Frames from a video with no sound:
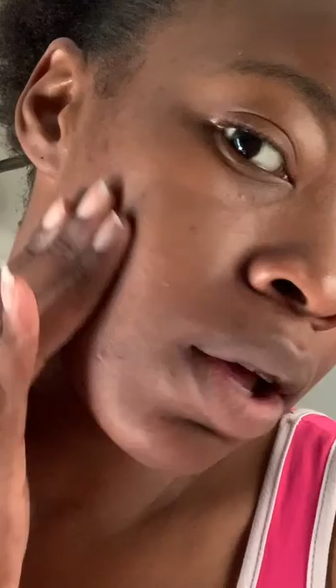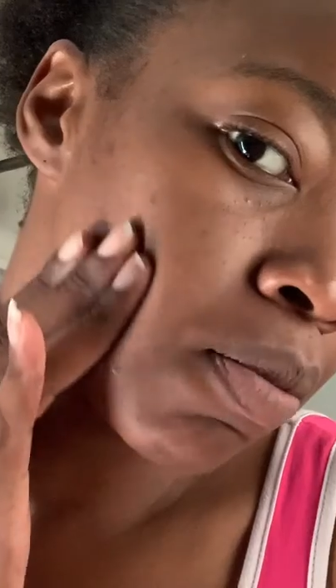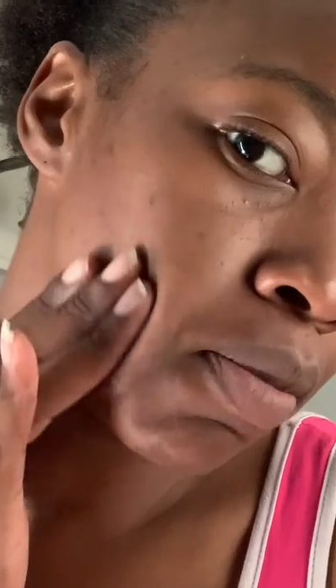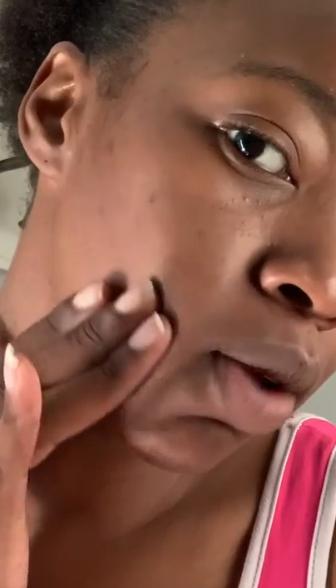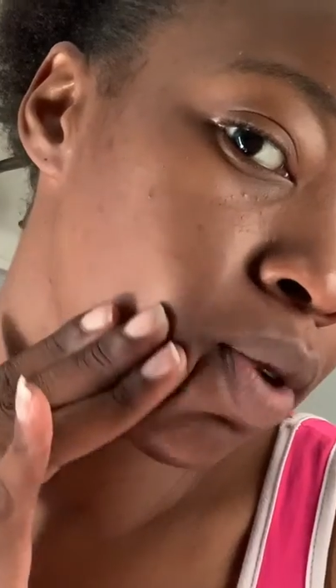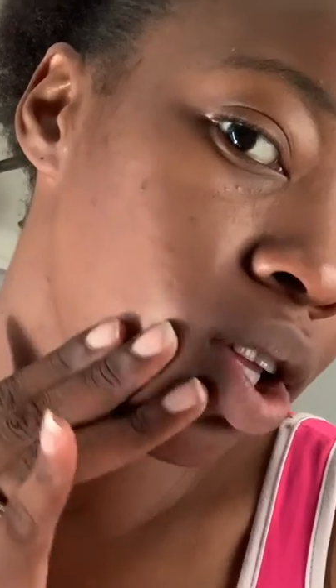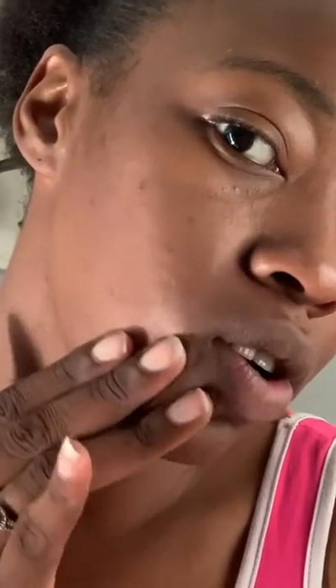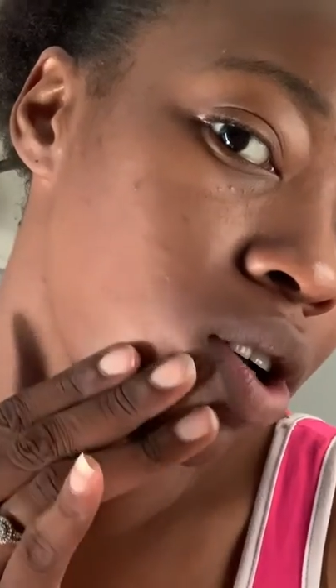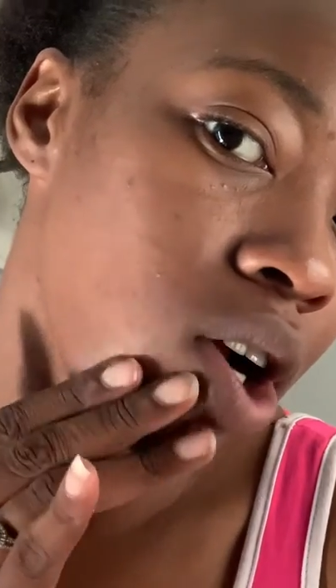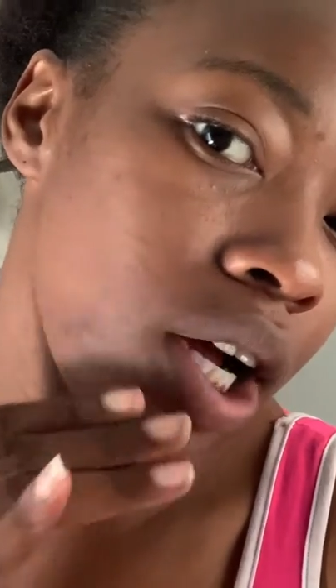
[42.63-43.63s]
make me a
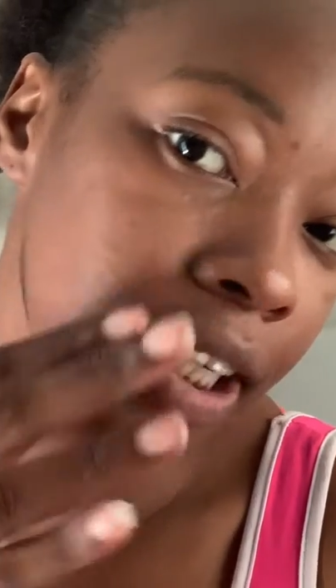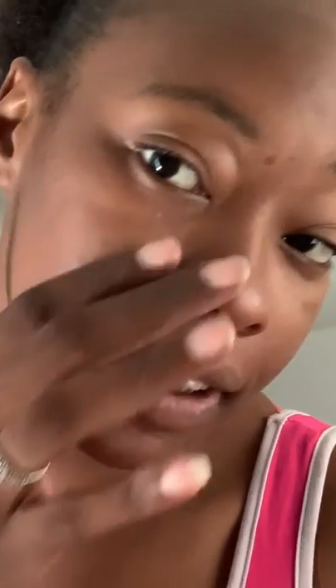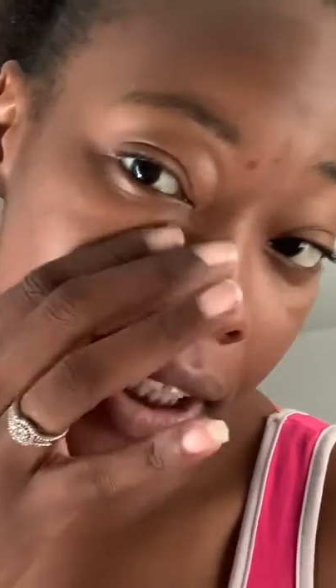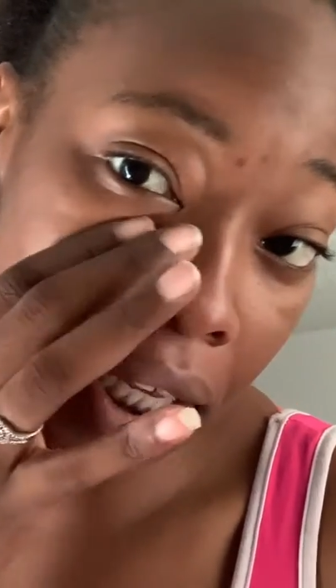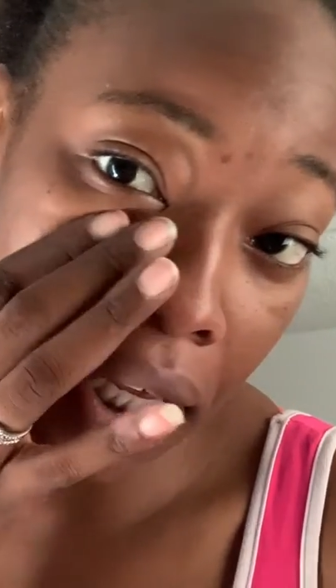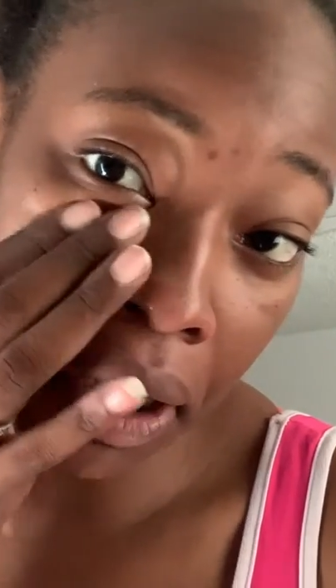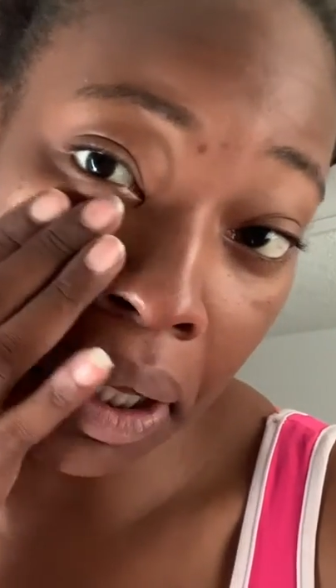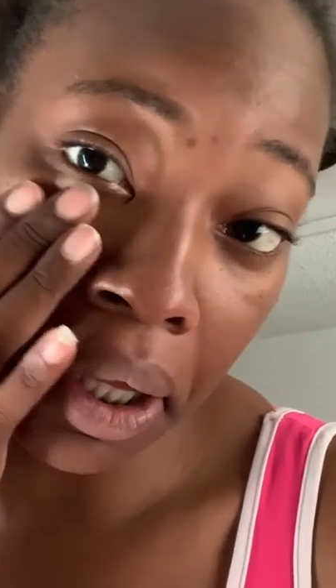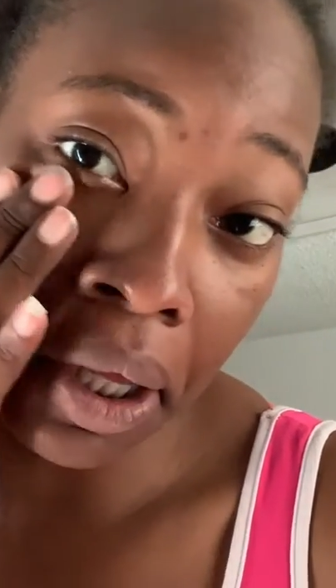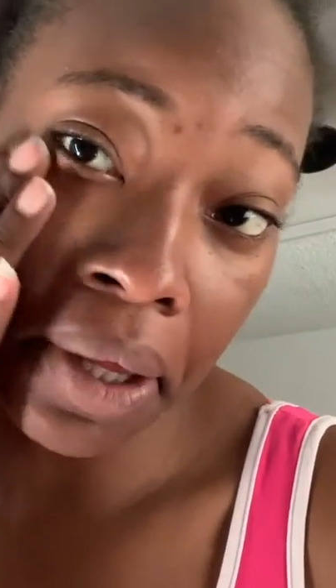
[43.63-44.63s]
little content.
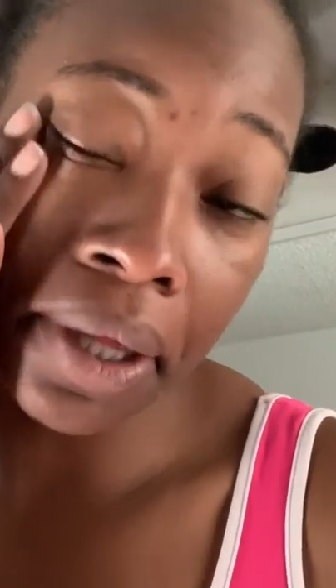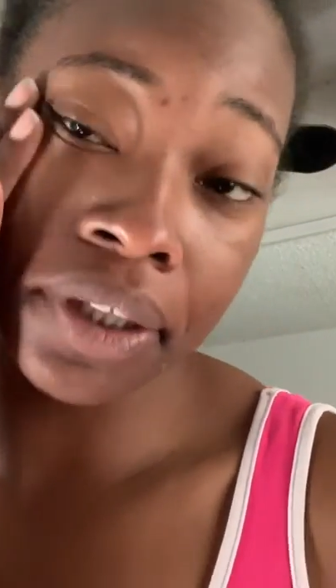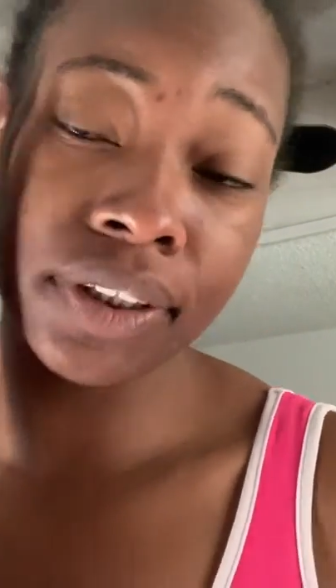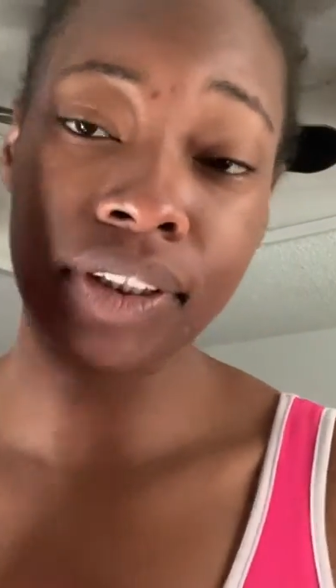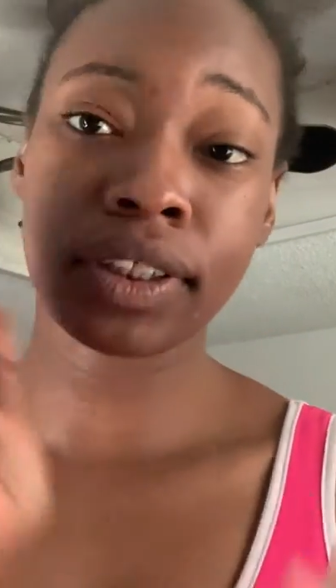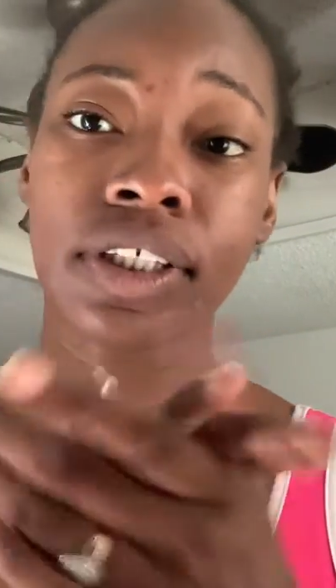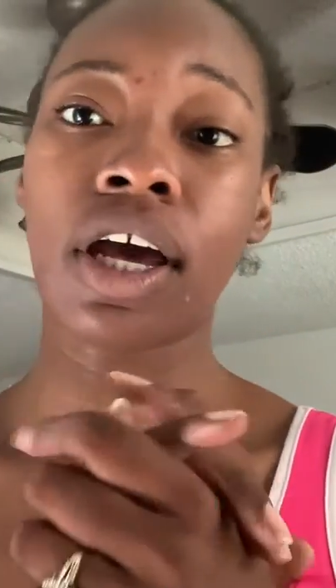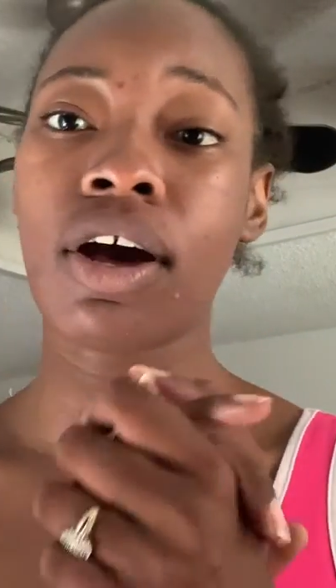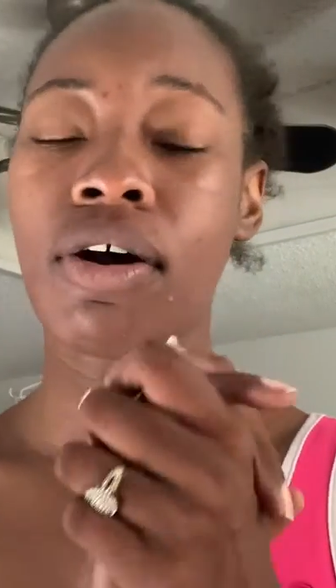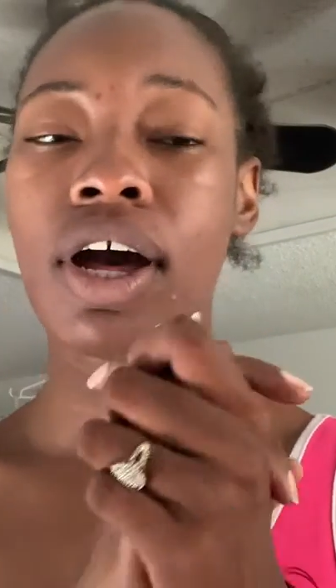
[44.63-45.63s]

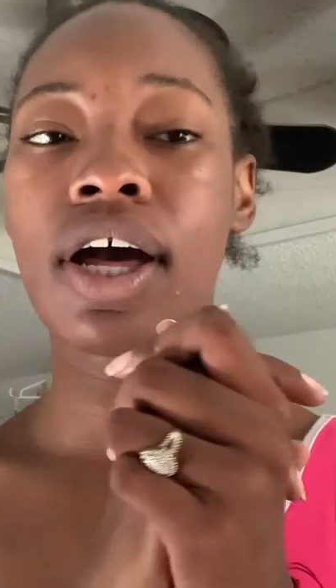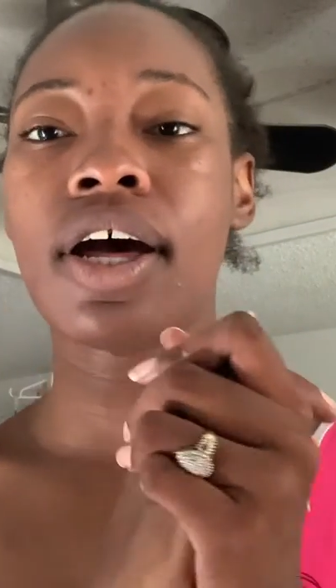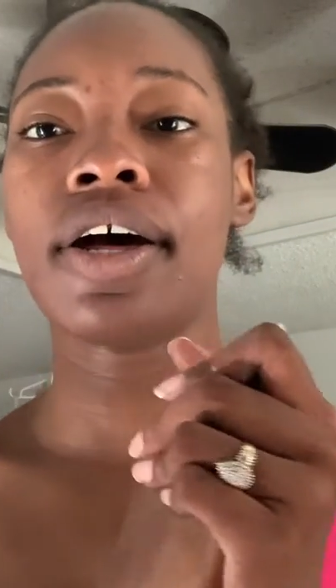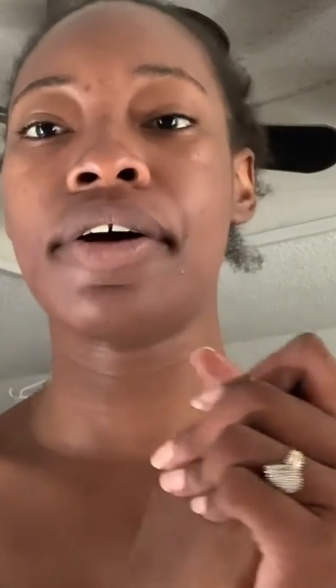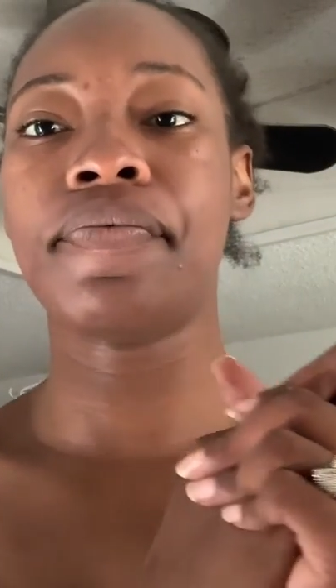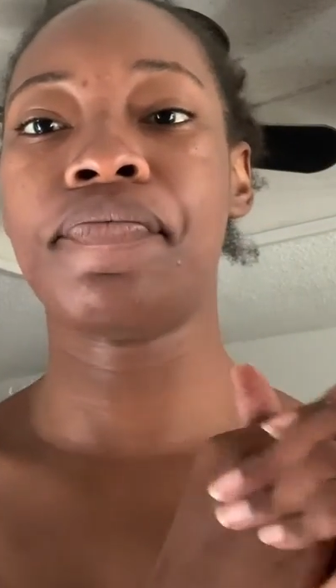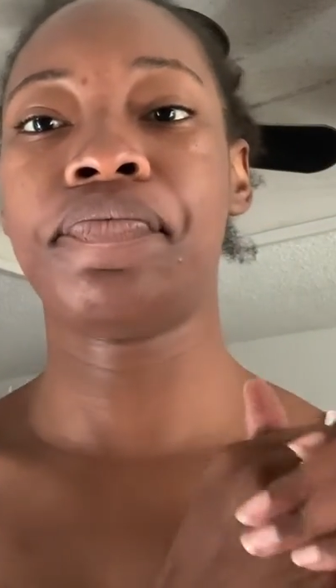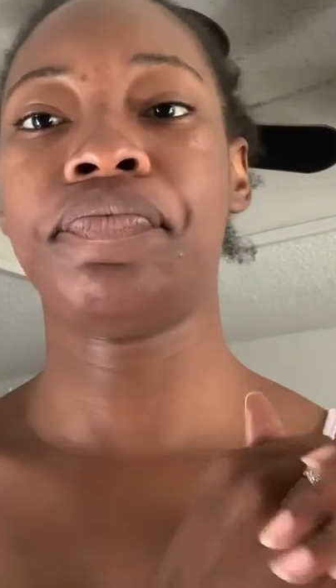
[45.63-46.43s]
So,